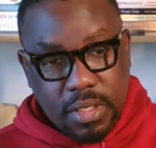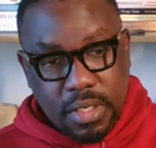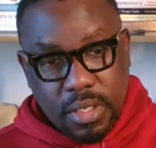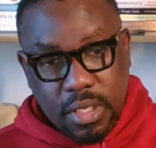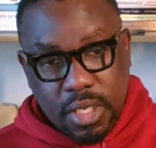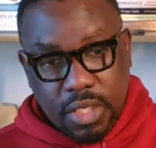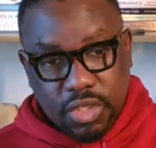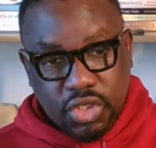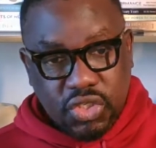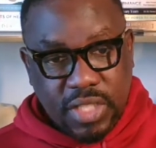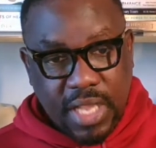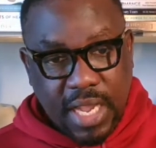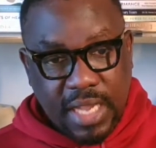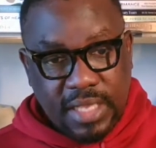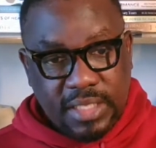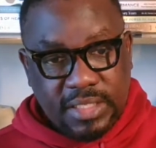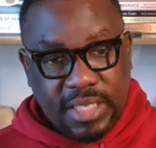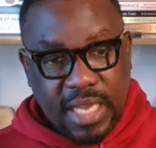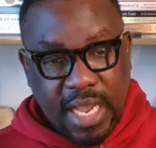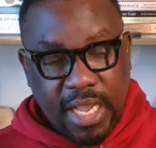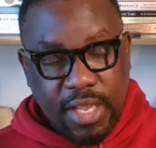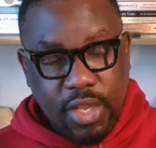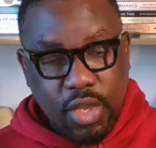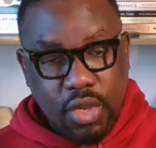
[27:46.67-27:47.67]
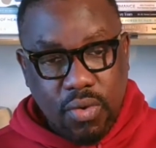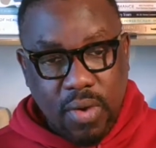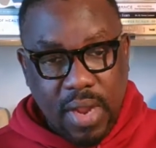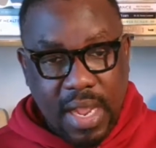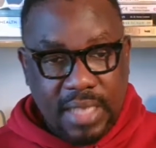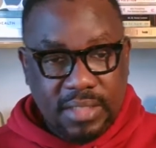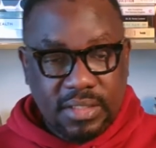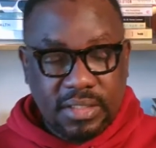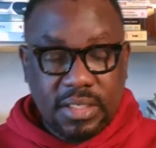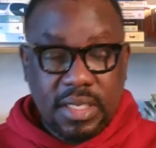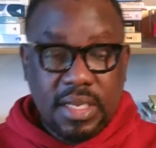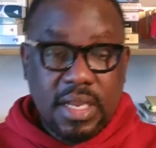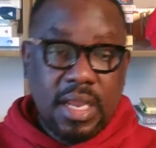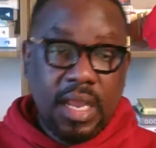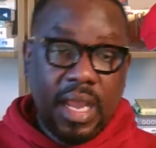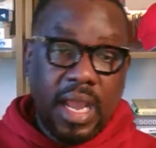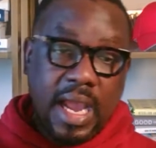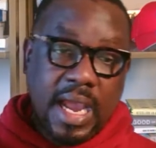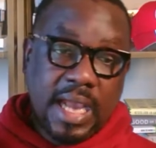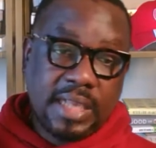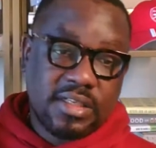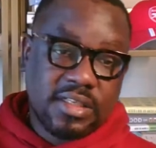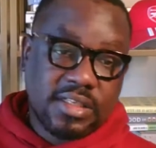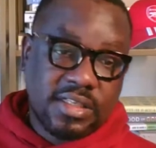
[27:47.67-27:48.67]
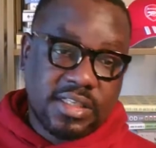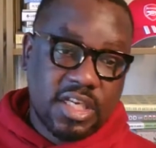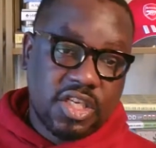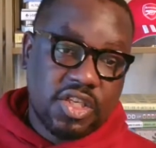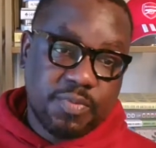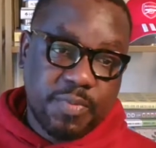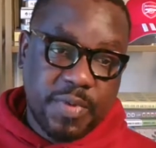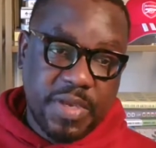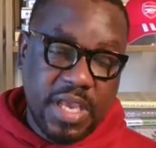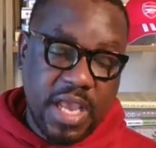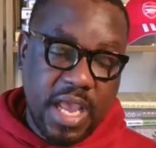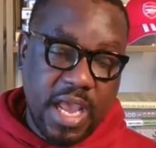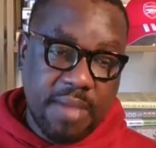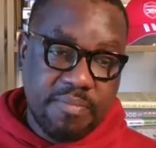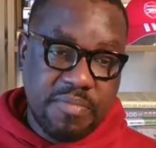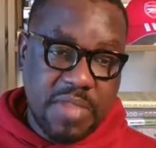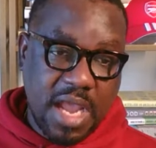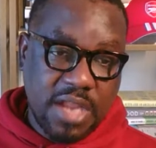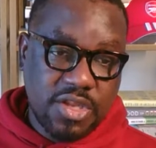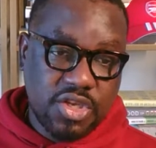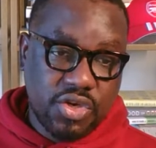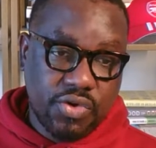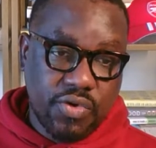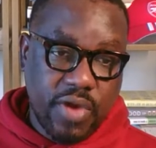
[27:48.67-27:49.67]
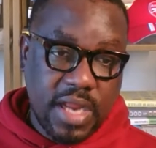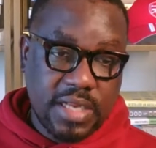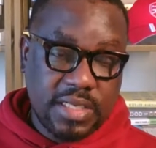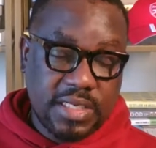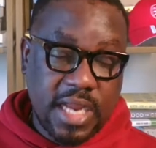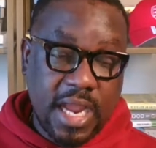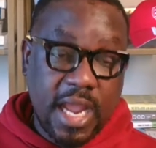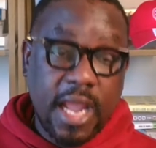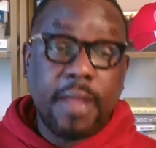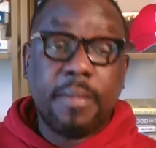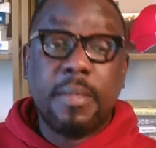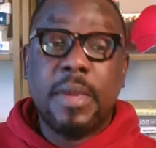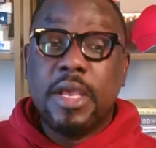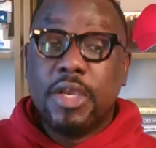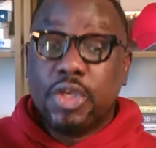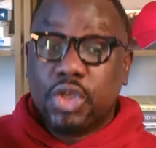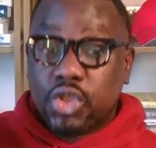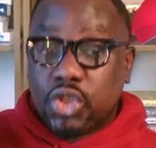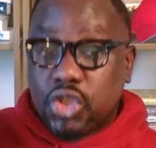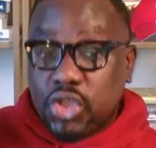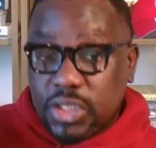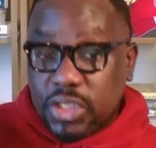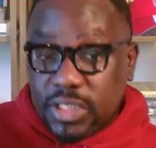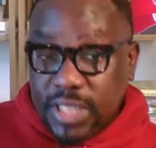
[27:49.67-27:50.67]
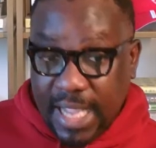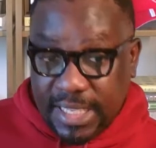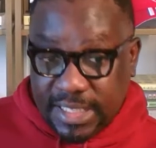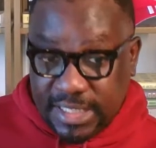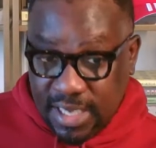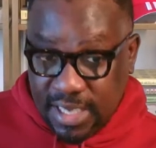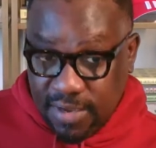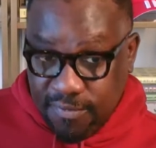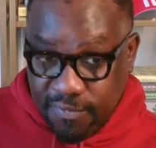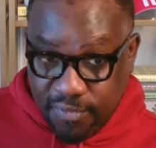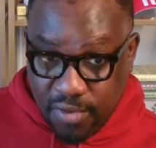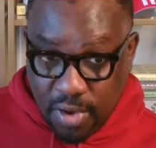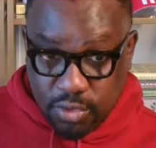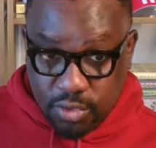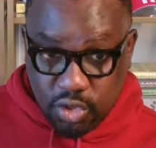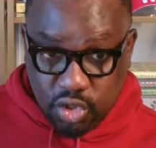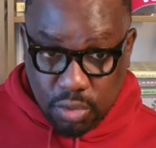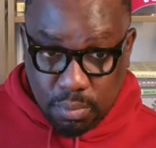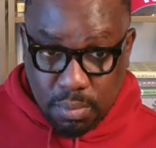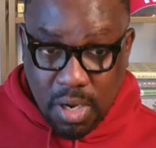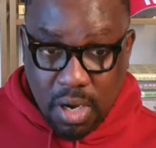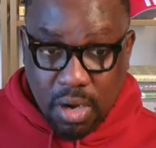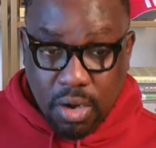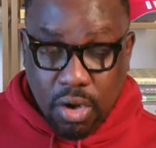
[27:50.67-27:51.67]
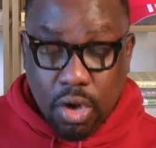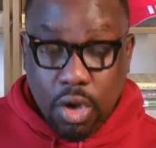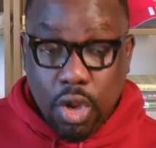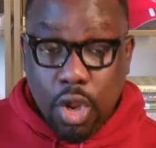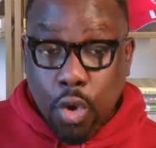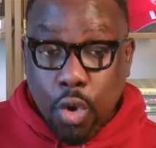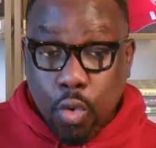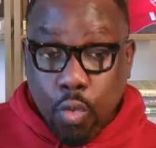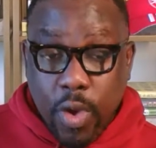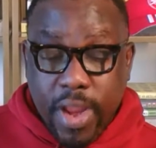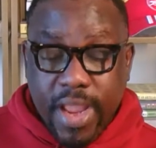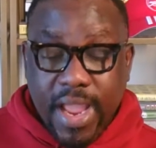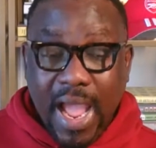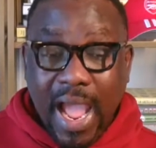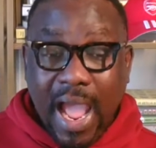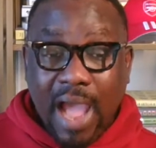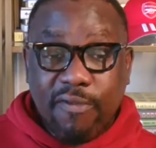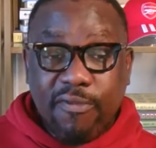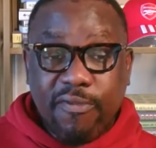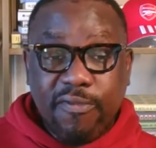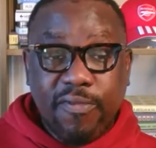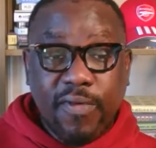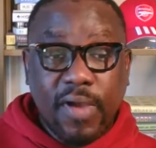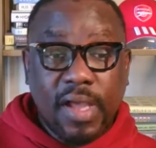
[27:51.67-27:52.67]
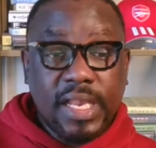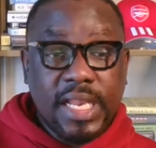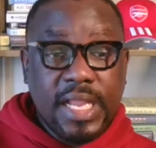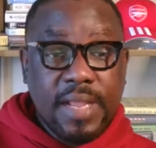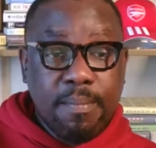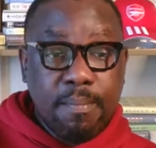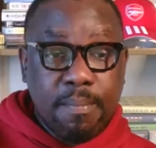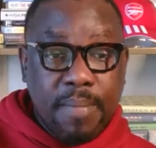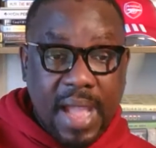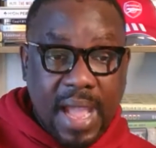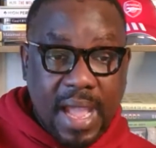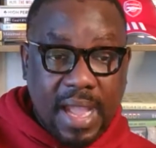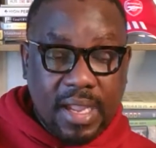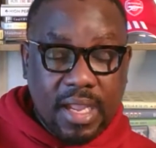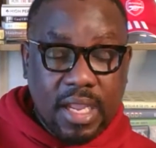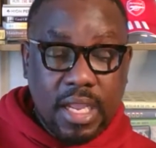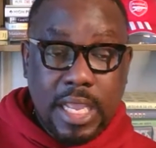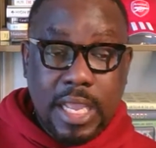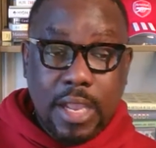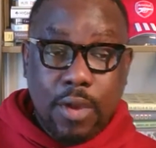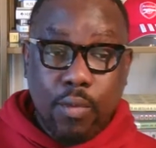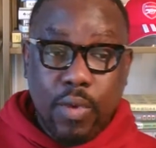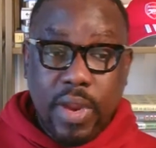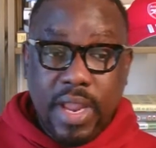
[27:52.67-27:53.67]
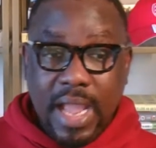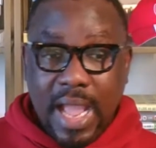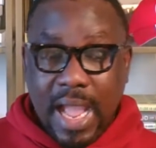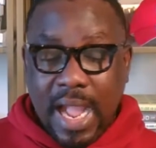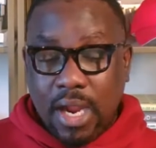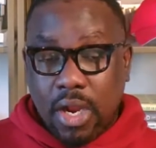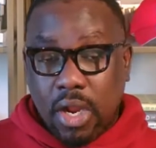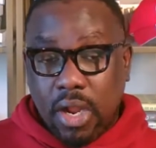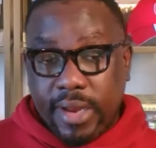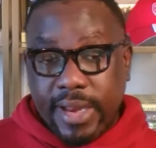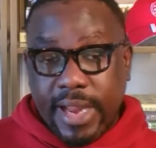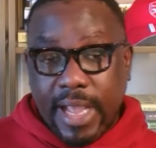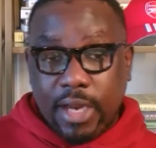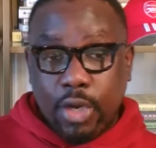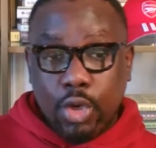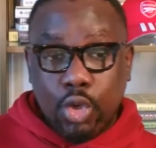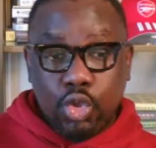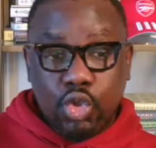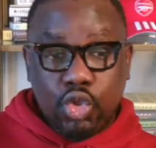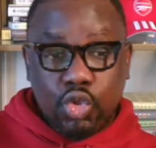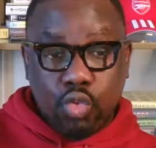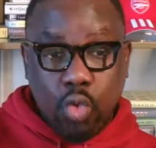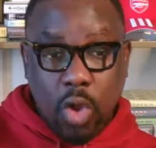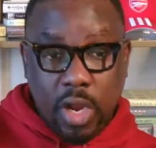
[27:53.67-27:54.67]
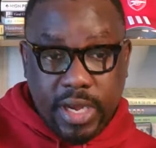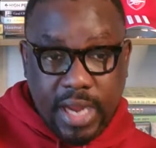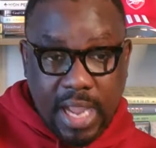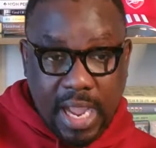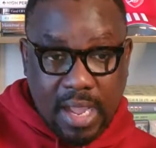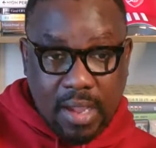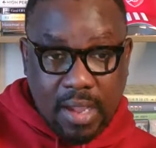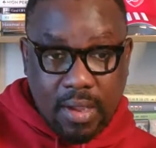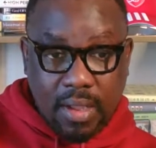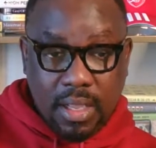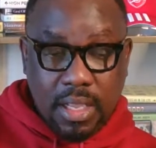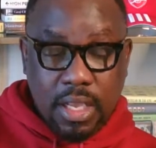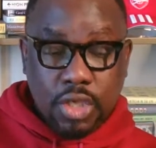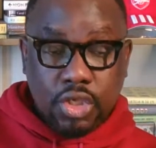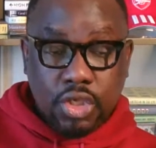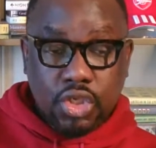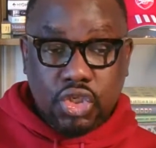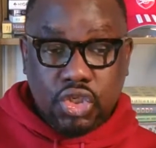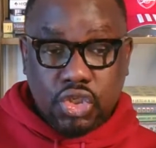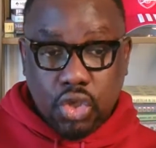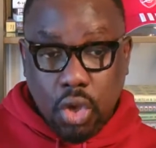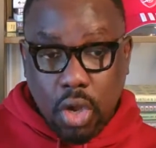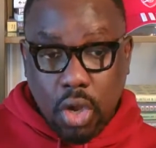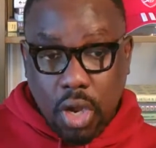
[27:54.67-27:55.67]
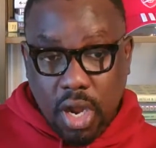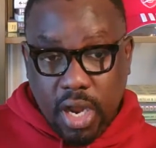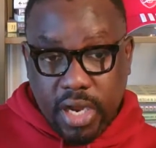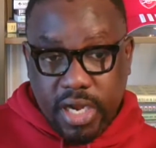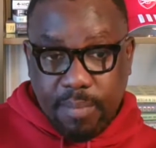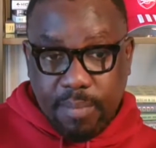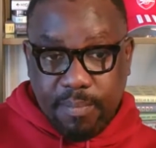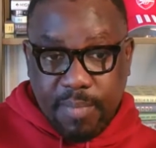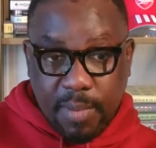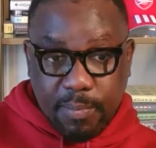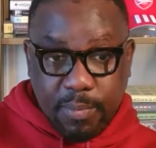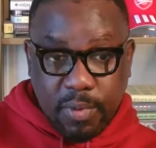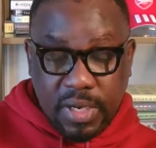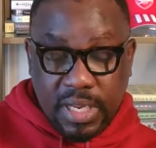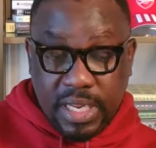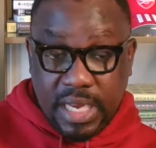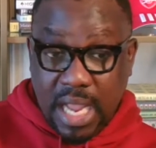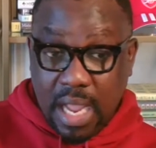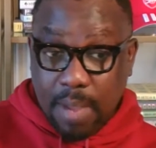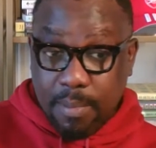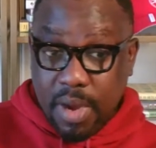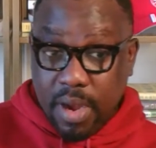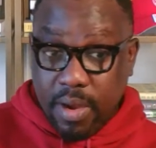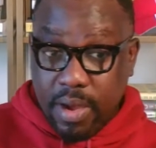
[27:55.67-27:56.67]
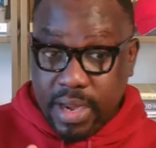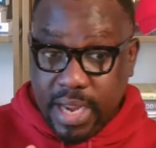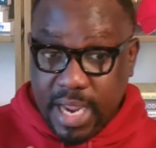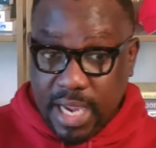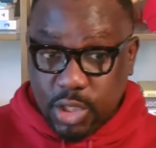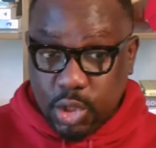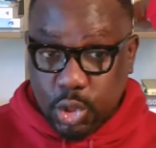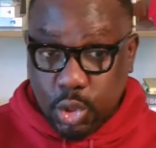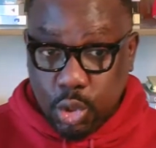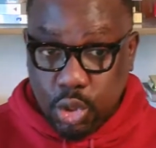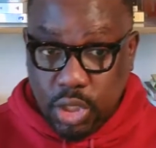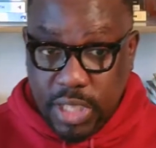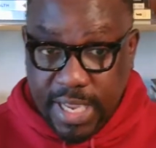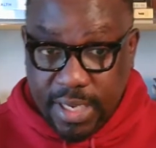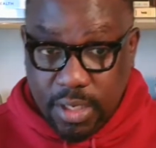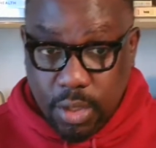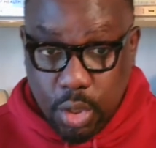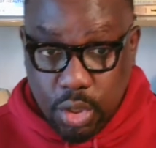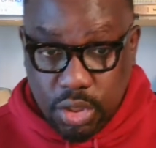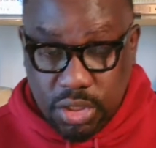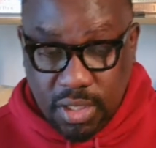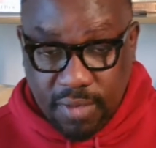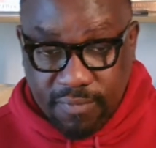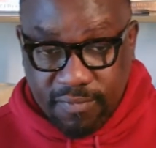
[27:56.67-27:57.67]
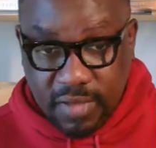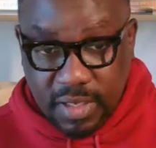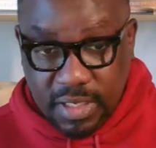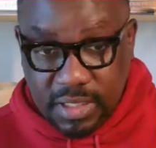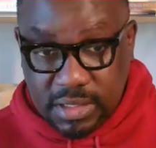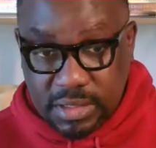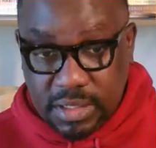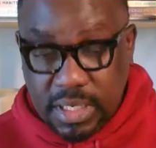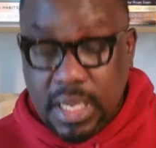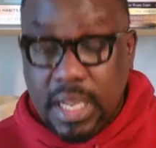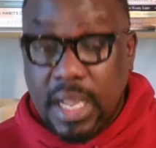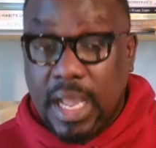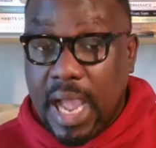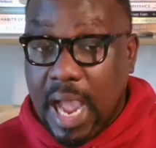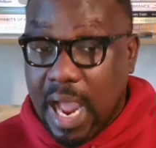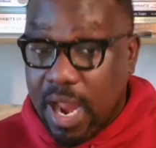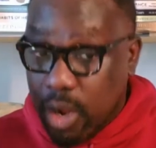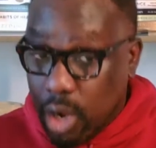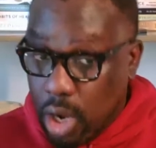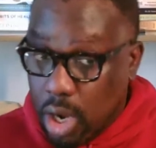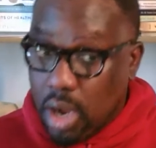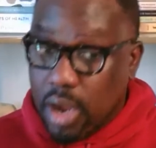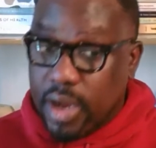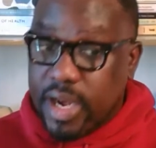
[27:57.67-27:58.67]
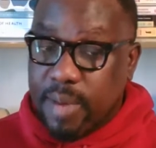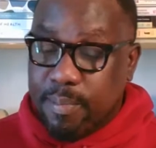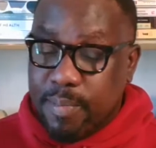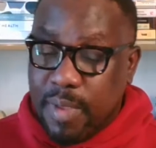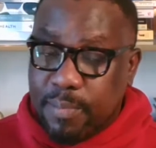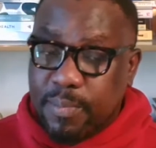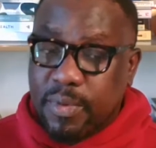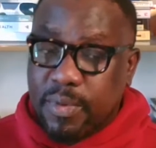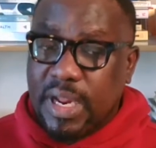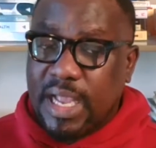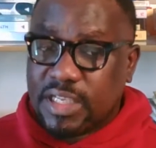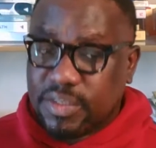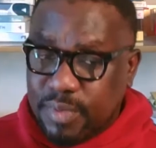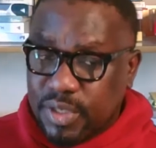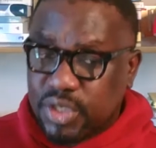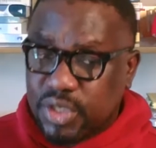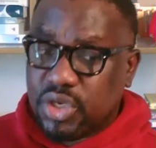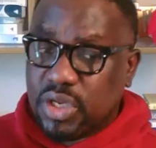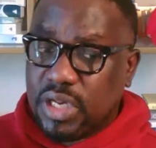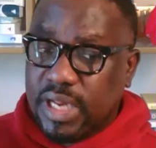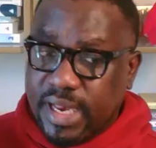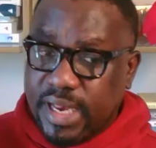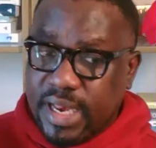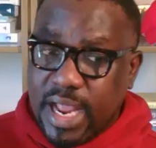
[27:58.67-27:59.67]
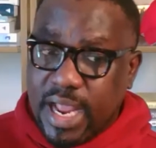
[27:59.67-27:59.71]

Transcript: Eastern time US and 6 p.m. Nigerian time. Starting from tomorrow, we are falling back. We are going to lose 1 hour. So all the people in America should take note of this. And all the people, especially in